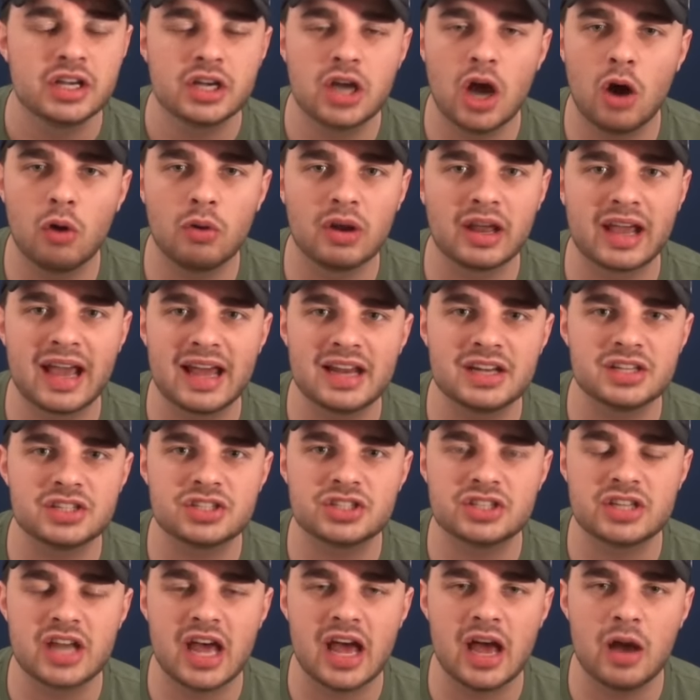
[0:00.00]
Goal
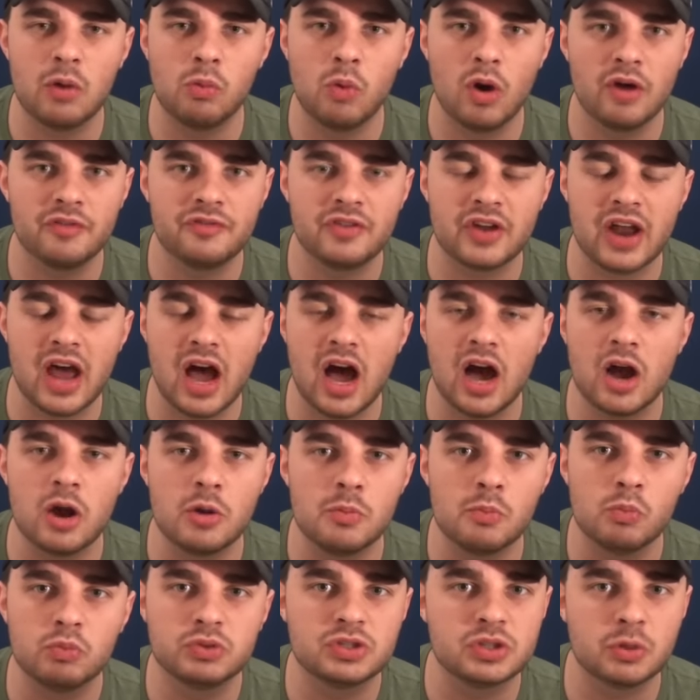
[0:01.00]
against Watford at
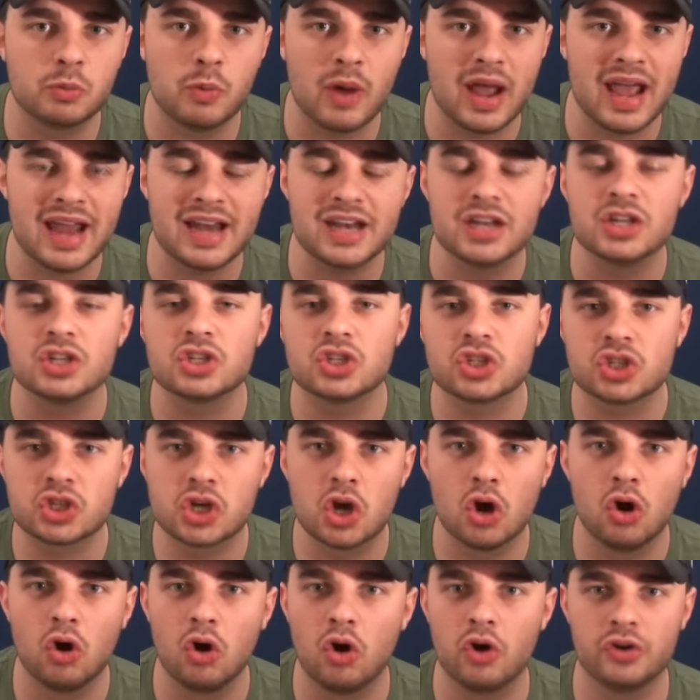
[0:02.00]
home to win,
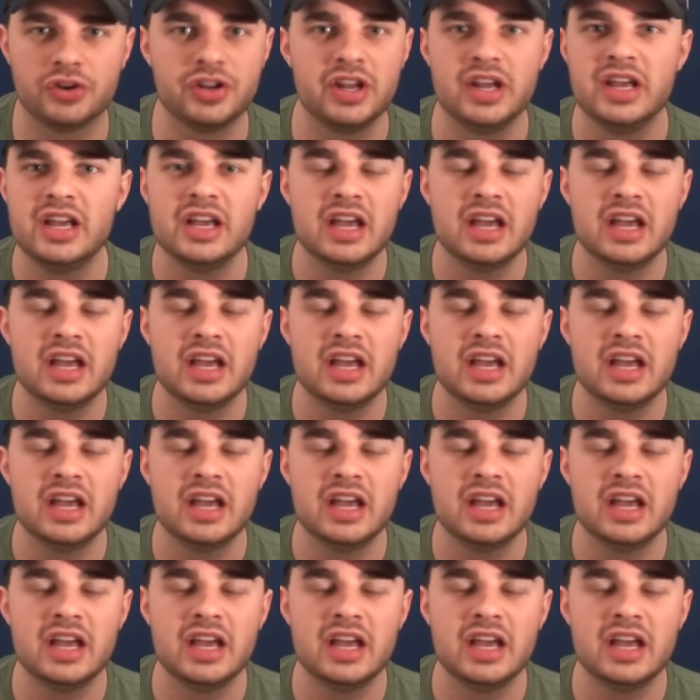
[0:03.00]
scored.